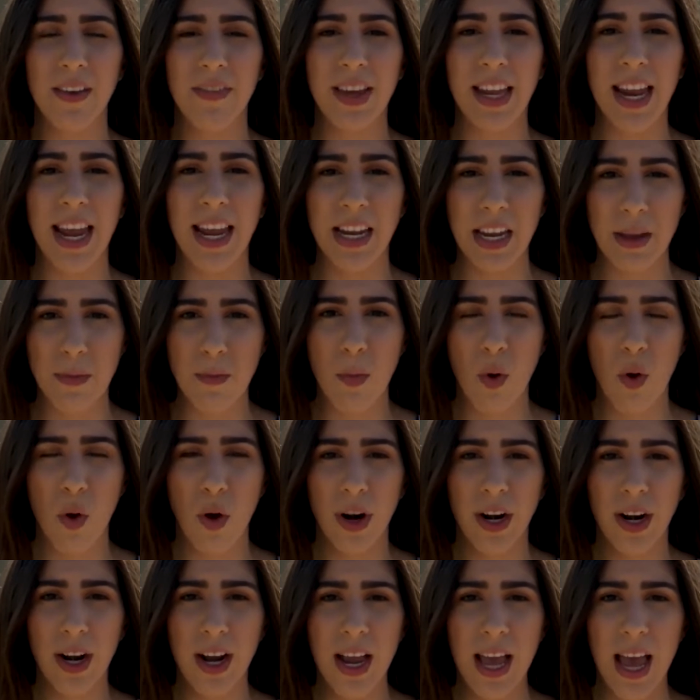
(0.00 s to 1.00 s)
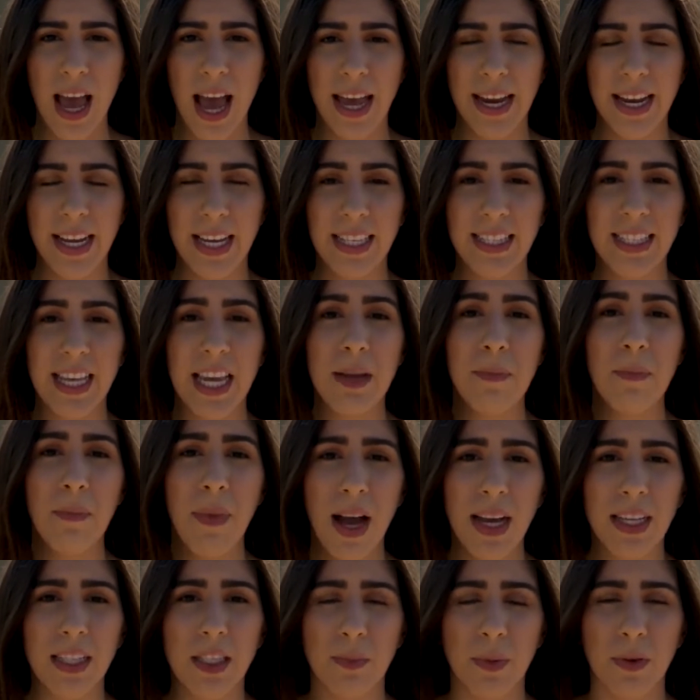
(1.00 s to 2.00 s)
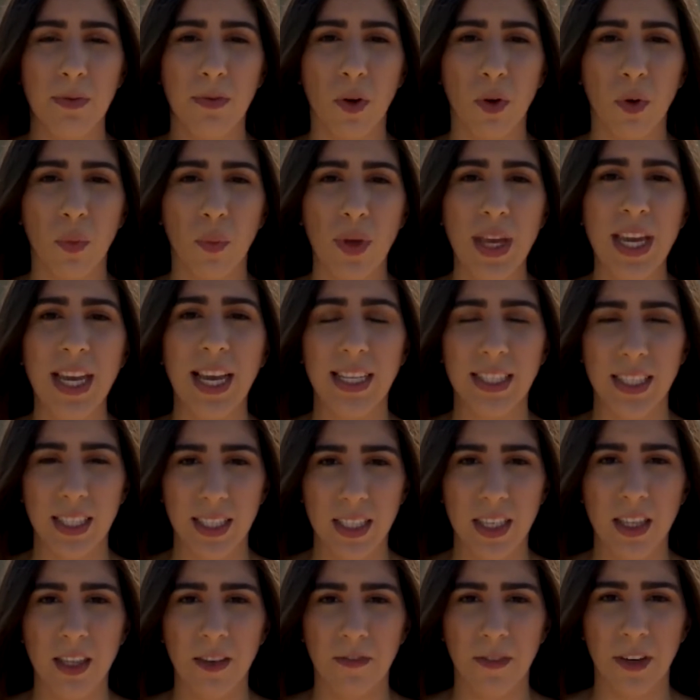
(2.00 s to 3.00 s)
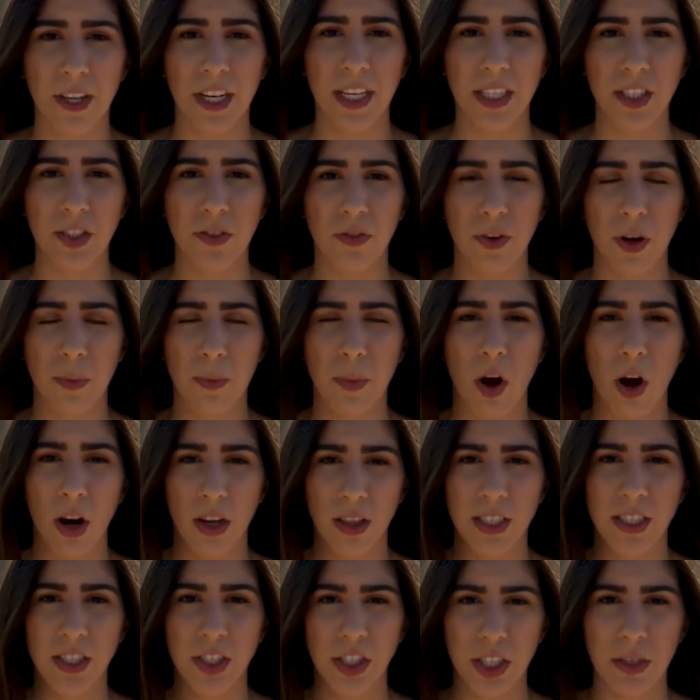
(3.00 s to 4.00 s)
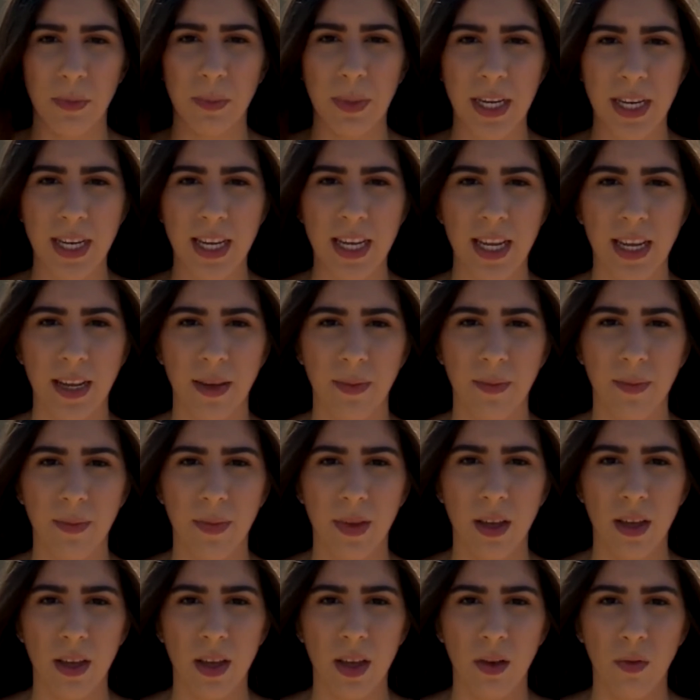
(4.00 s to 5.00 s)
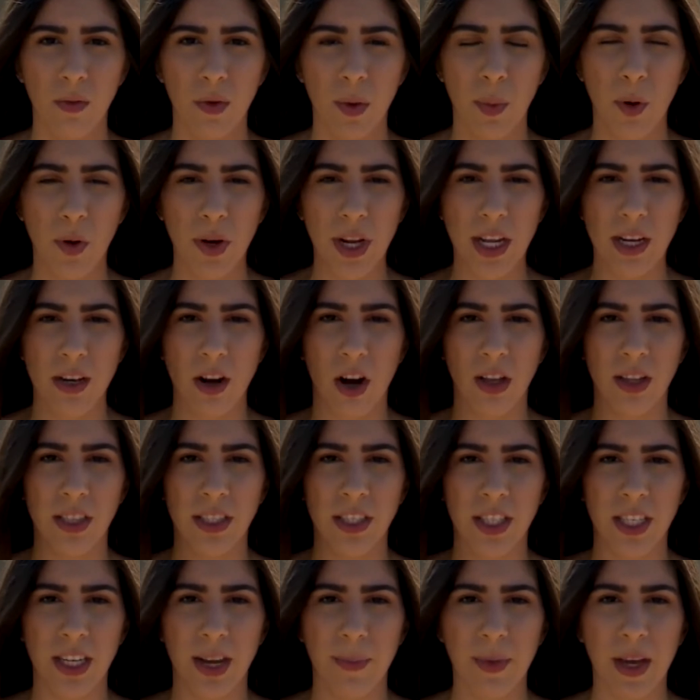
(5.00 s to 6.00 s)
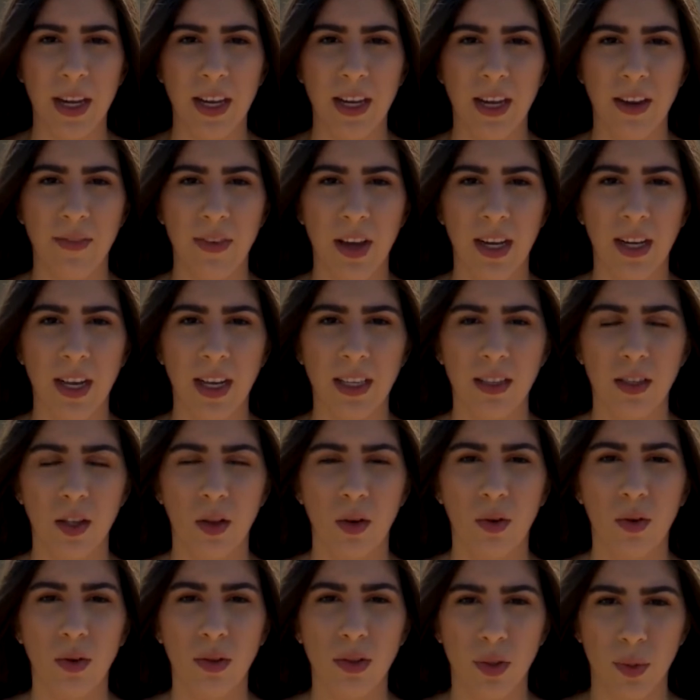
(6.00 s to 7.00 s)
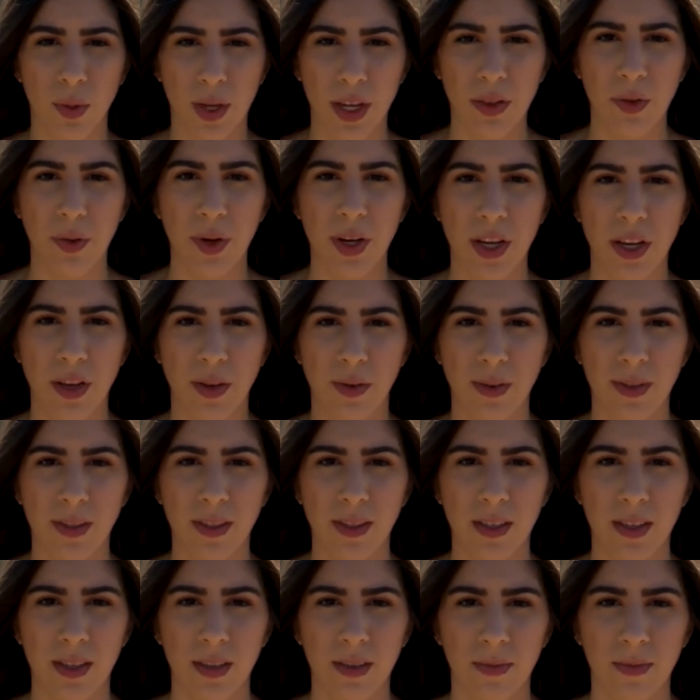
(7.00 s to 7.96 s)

of it anymore, and it could take months before we get to see the footage from Harlingen PD. Reporting in Harlingen, I'm Karina Vargas, Local 23 News.